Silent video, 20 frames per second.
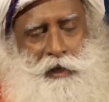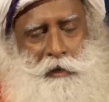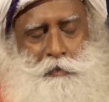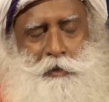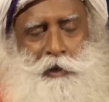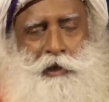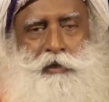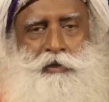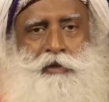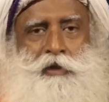
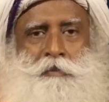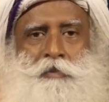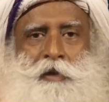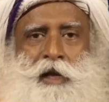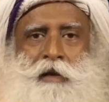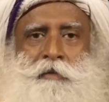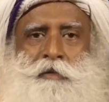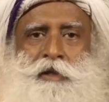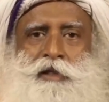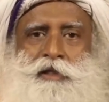appealed to the
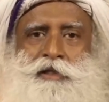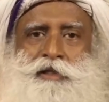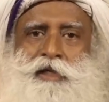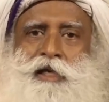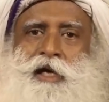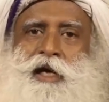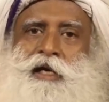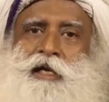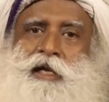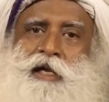Prime Minister
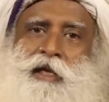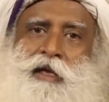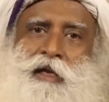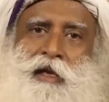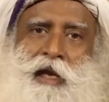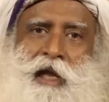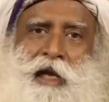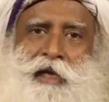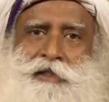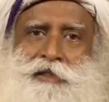and he
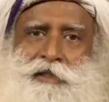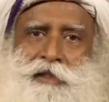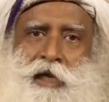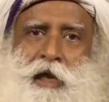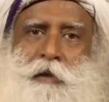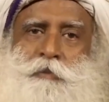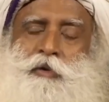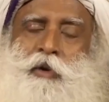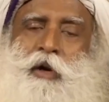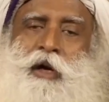relaxed
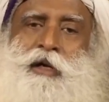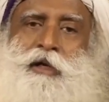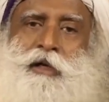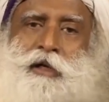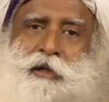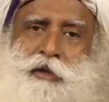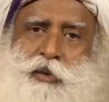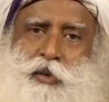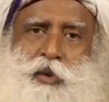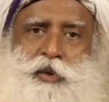up to
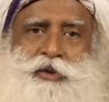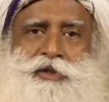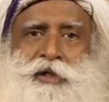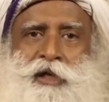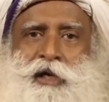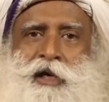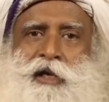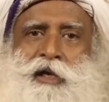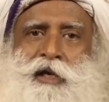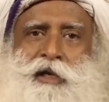100 crores
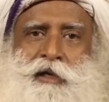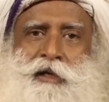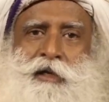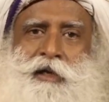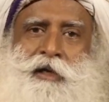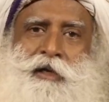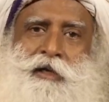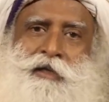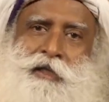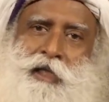earning,
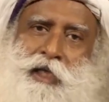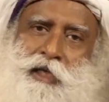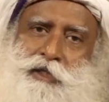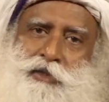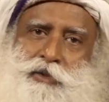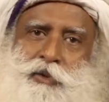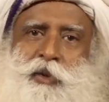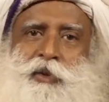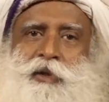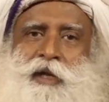there
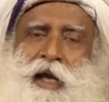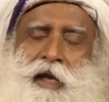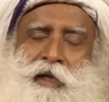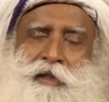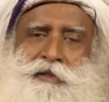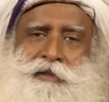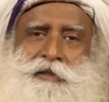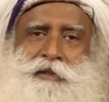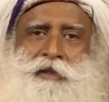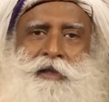is no
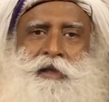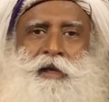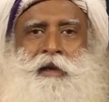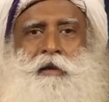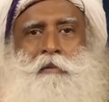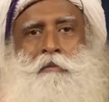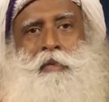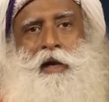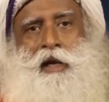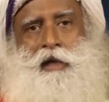tax.
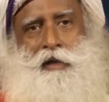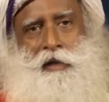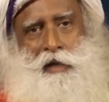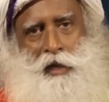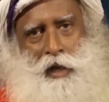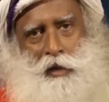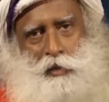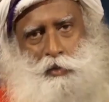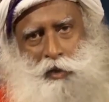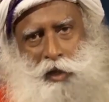But
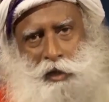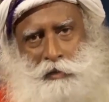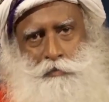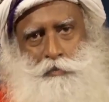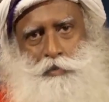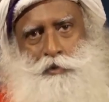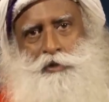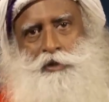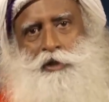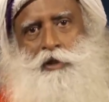now we are
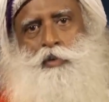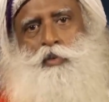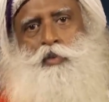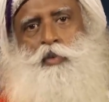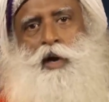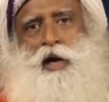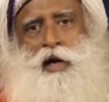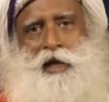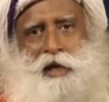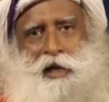pushing,
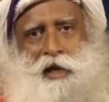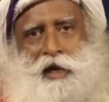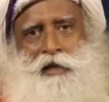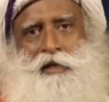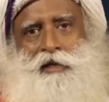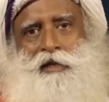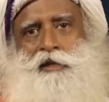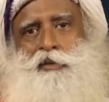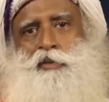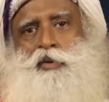why
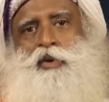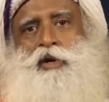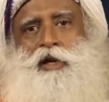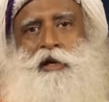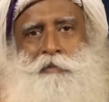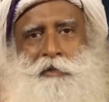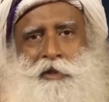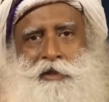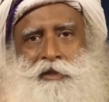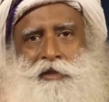100 crore
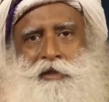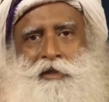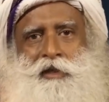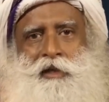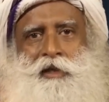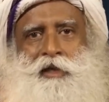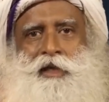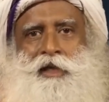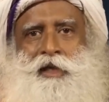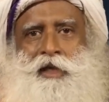limit?
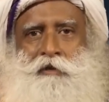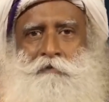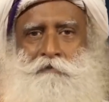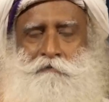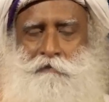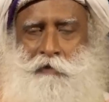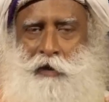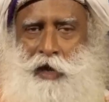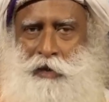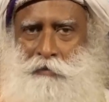If
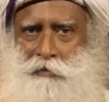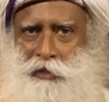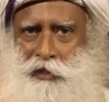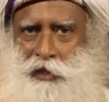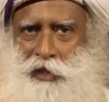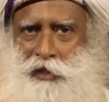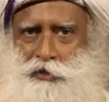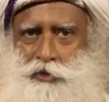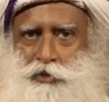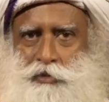farming
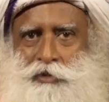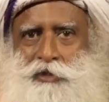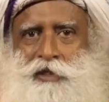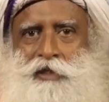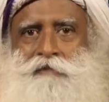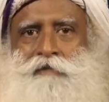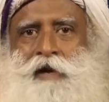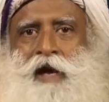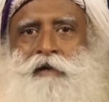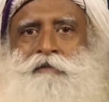has to
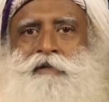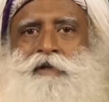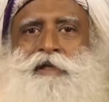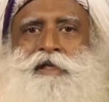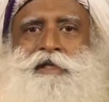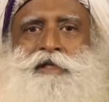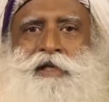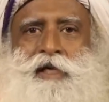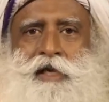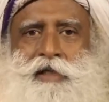survive in
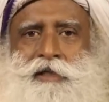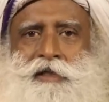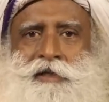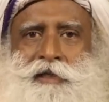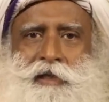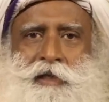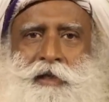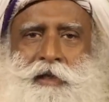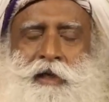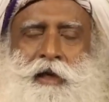this
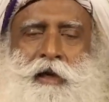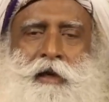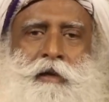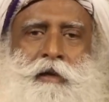country,